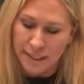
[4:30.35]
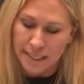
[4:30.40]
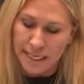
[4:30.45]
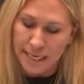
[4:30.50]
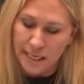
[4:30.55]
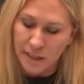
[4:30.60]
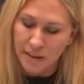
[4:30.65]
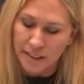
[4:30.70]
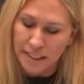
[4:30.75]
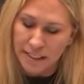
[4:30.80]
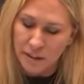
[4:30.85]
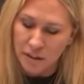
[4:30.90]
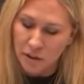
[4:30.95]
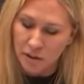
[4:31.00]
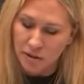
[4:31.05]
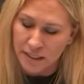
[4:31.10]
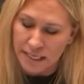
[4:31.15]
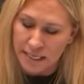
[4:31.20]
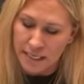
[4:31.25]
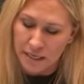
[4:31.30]
adhering
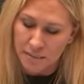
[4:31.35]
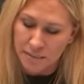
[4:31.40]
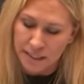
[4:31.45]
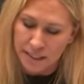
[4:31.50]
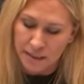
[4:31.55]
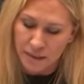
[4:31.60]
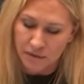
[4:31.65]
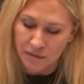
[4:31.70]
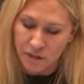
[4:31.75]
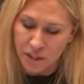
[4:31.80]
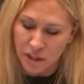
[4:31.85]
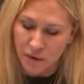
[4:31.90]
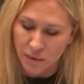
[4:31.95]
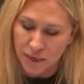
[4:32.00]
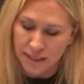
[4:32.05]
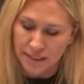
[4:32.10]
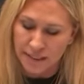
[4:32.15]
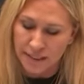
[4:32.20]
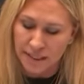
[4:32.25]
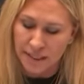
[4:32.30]
to the enemies of the
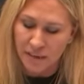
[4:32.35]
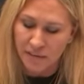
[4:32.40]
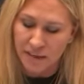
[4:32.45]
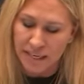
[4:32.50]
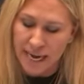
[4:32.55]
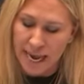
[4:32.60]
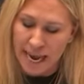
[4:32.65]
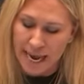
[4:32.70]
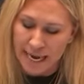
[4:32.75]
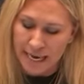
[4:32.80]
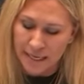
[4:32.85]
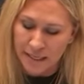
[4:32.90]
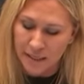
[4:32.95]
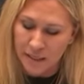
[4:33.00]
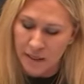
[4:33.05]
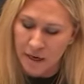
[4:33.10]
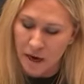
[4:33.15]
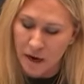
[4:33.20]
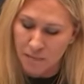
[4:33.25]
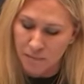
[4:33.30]
U.S., and giving aid
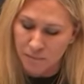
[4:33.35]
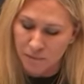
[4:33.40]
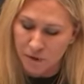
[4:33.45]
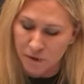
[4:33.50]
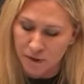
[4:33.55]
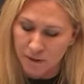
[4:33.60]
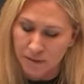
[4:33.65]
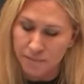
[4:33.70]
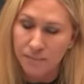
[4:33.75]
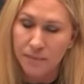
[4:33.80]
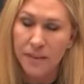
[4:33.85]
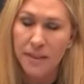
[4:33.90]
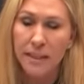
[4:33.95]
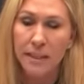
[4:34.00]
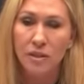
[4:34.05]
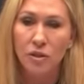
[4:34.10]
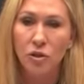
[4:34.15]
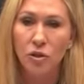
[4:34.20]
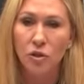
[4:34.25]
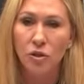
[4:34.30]
and comfort
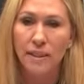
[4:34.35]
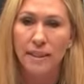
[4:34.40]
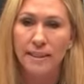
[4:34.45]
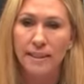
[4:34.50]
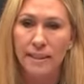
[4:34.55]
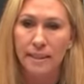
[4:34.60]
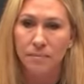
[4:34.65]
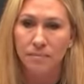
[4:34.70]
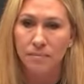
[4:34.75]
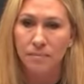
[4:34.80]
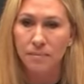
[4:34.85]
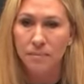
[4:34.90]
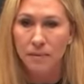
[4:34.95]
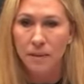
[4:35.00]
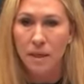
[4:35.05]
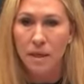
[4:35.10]
is treason.